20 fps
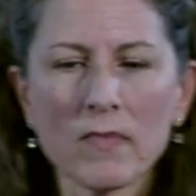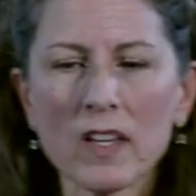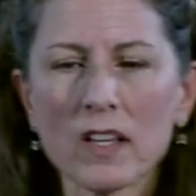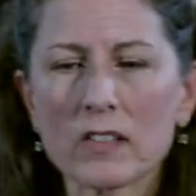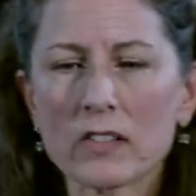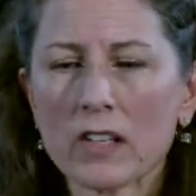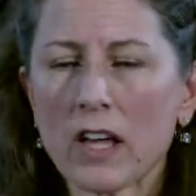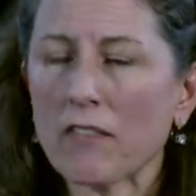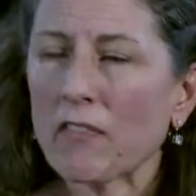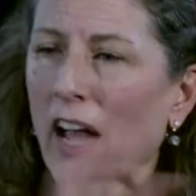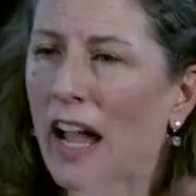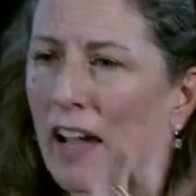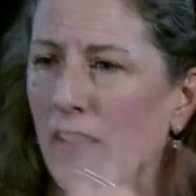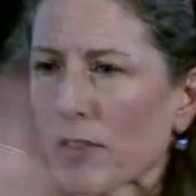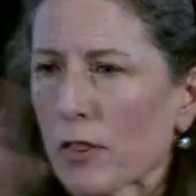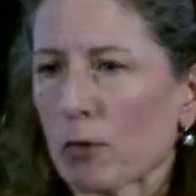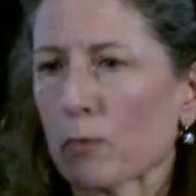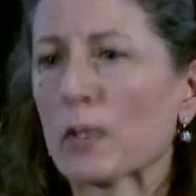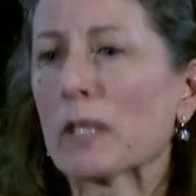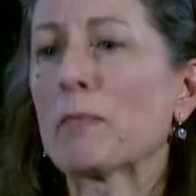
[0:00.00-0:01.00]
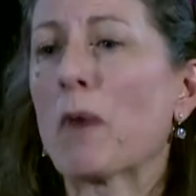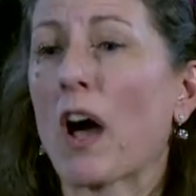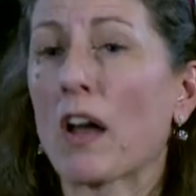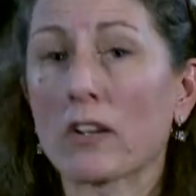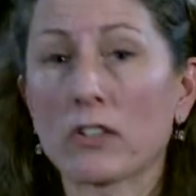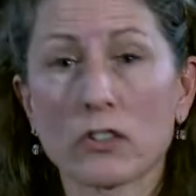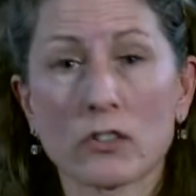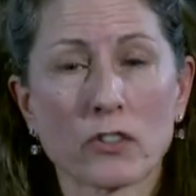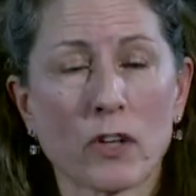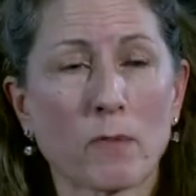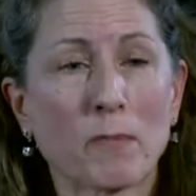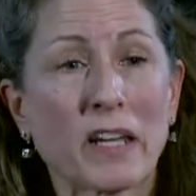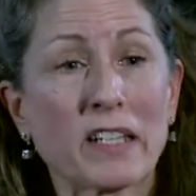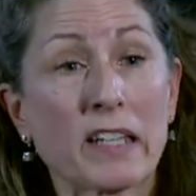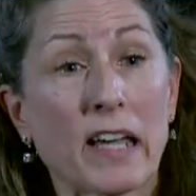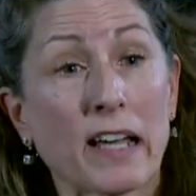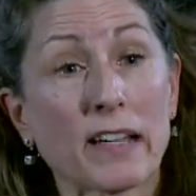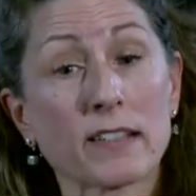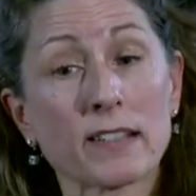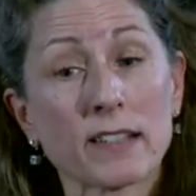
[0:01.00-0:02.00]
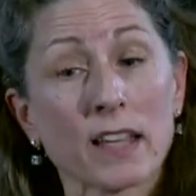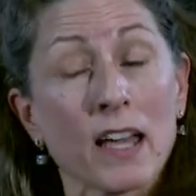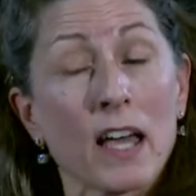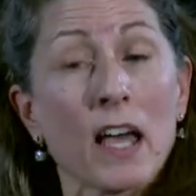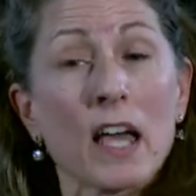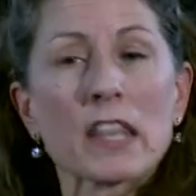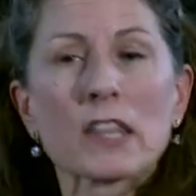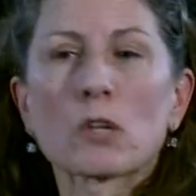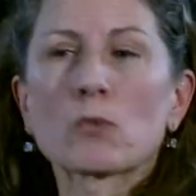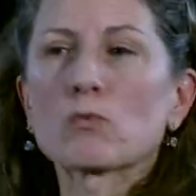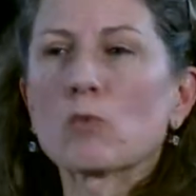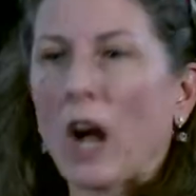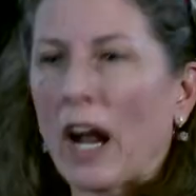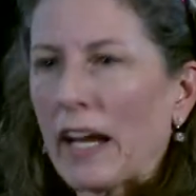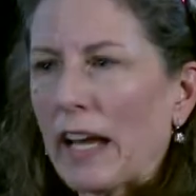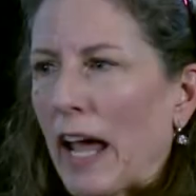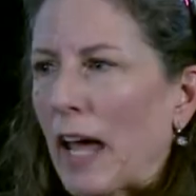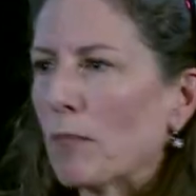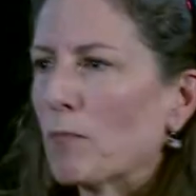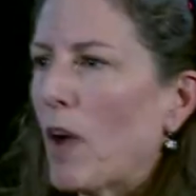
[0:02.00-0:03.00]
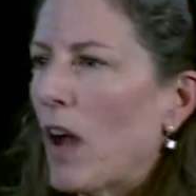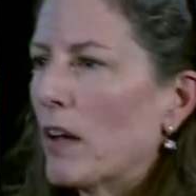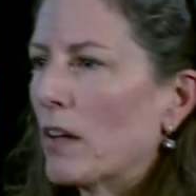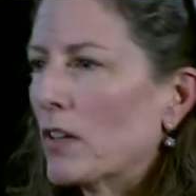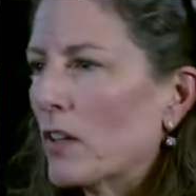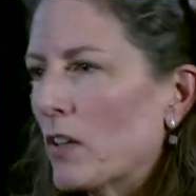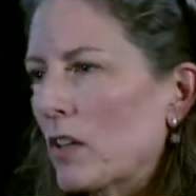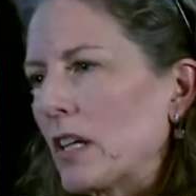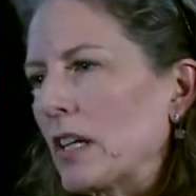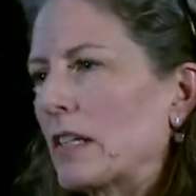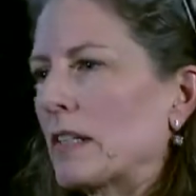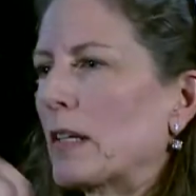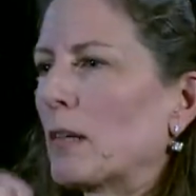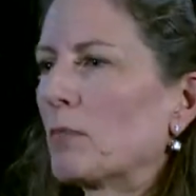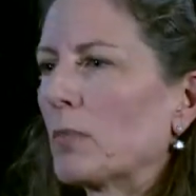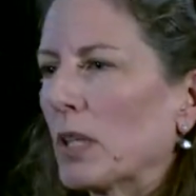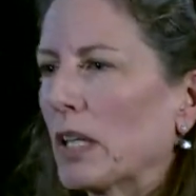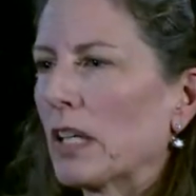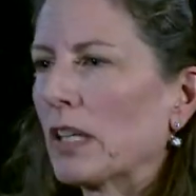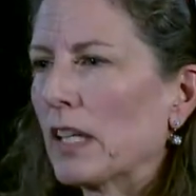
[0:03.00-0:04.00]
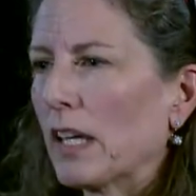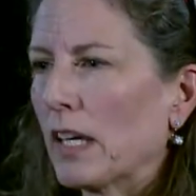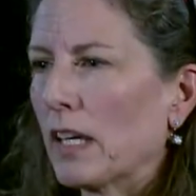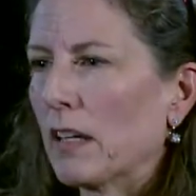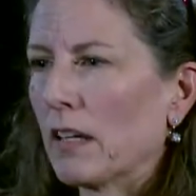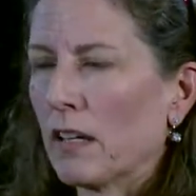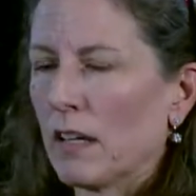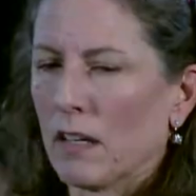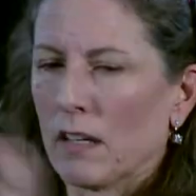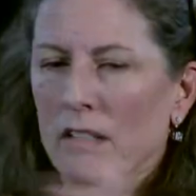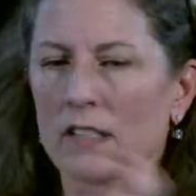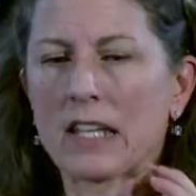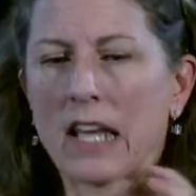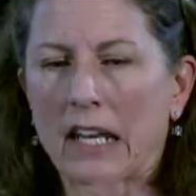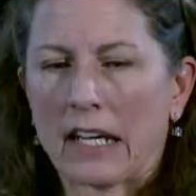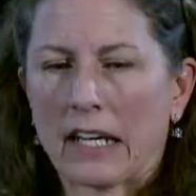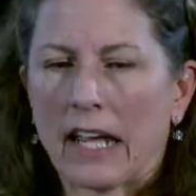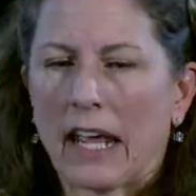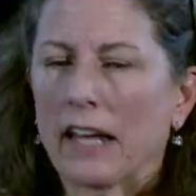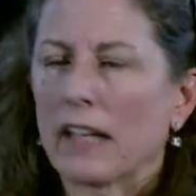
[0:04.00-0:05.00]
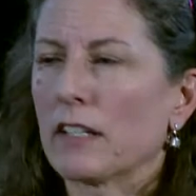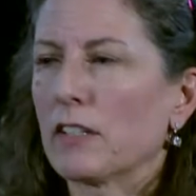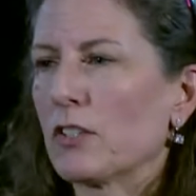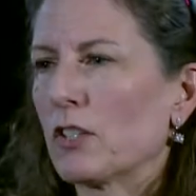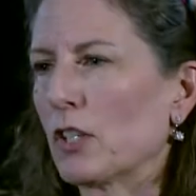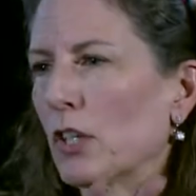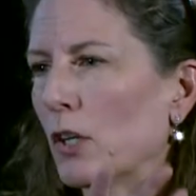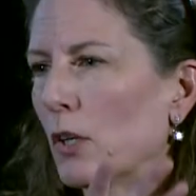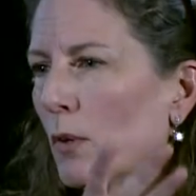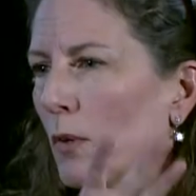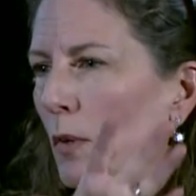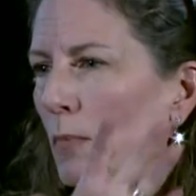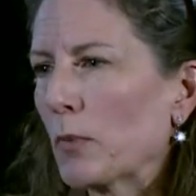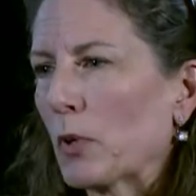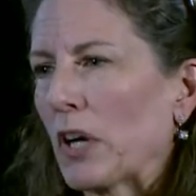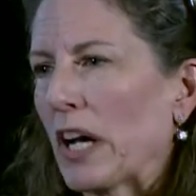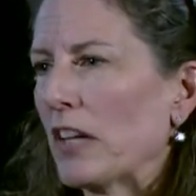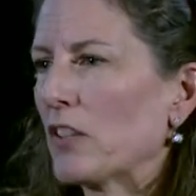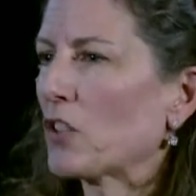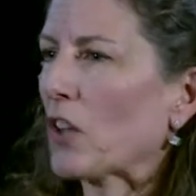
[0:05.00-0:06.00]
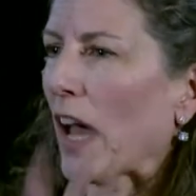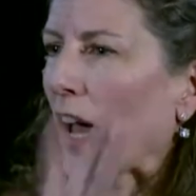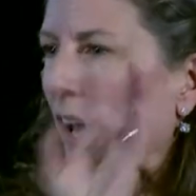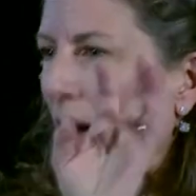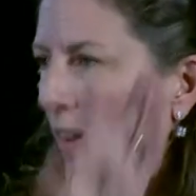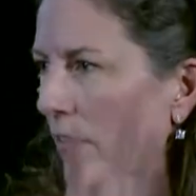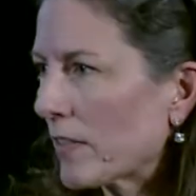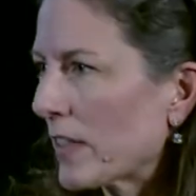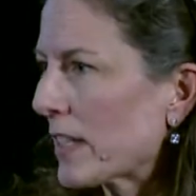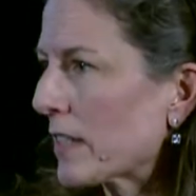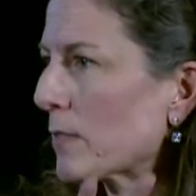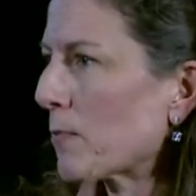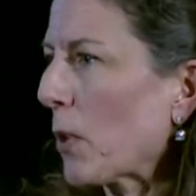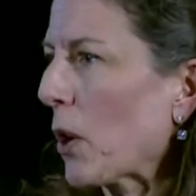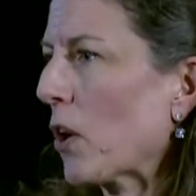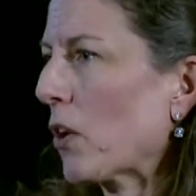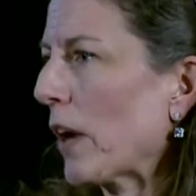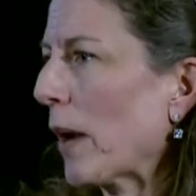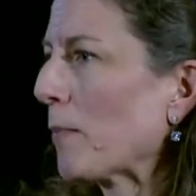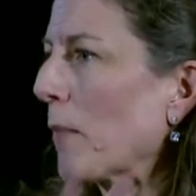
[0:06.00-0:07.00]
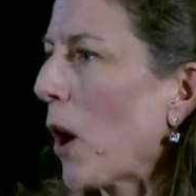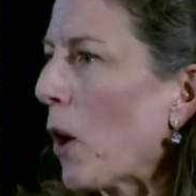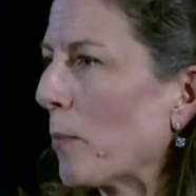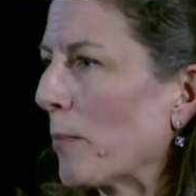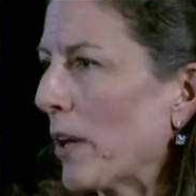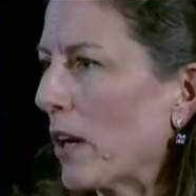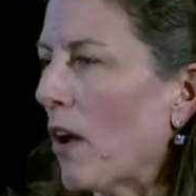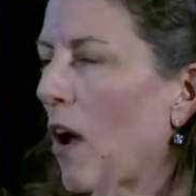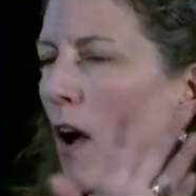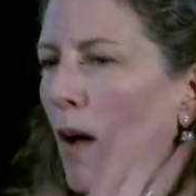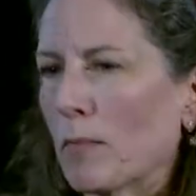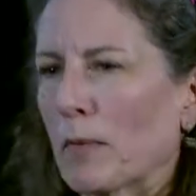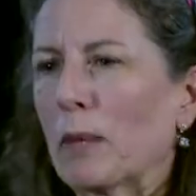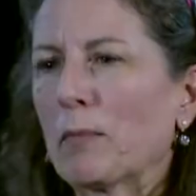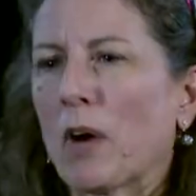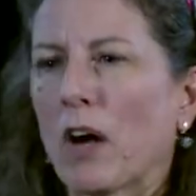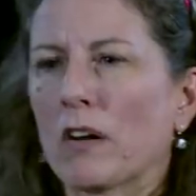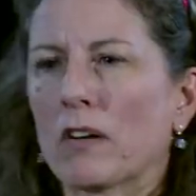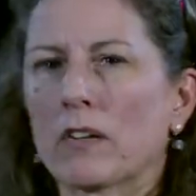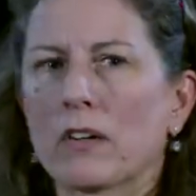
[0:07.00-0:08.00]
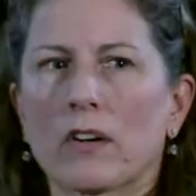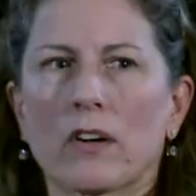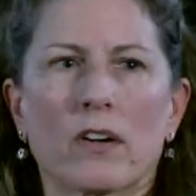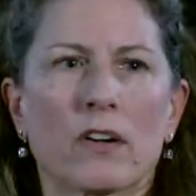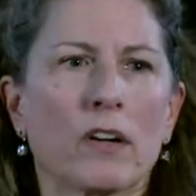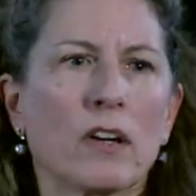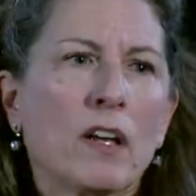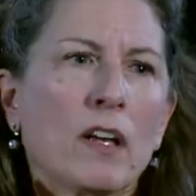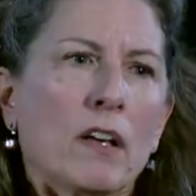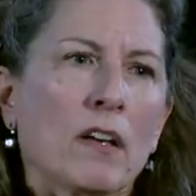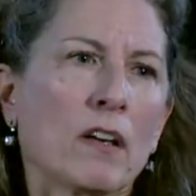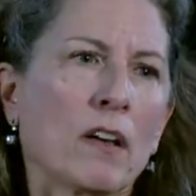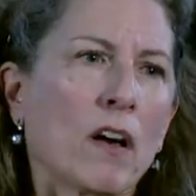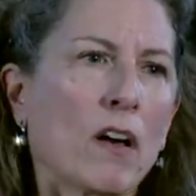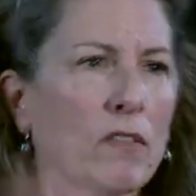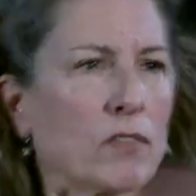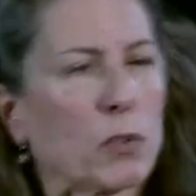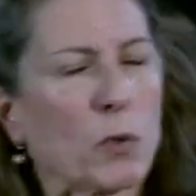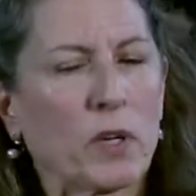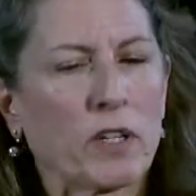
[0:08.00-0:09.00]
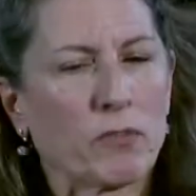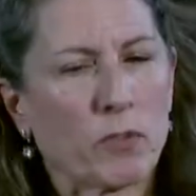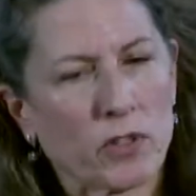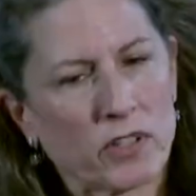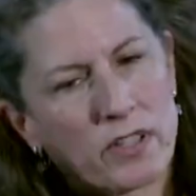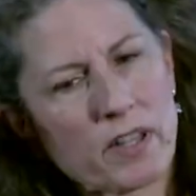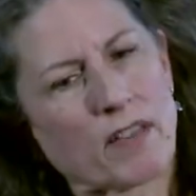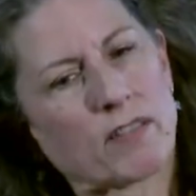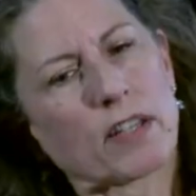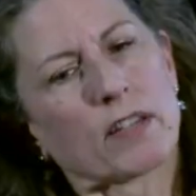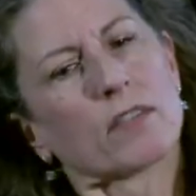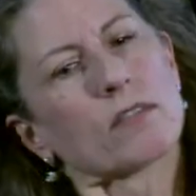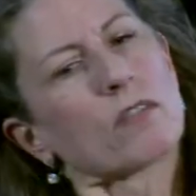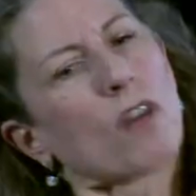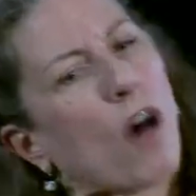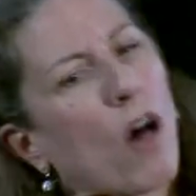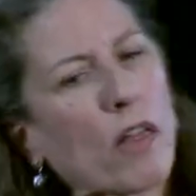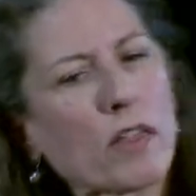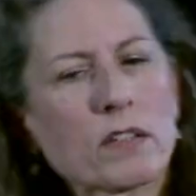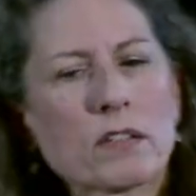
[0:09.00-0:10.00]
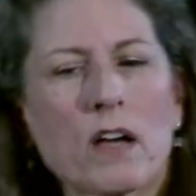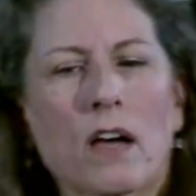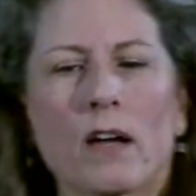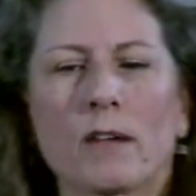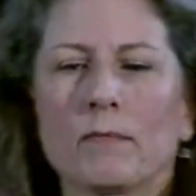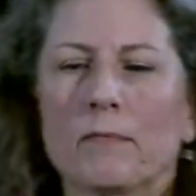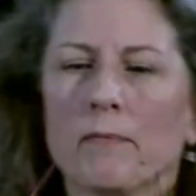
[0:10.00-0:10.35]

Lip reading: stuff. I have 3 monitors on my desk. The right-hand monitor is completely dedicated to Bridge. I have this program open on my monitor 24/7 all the time.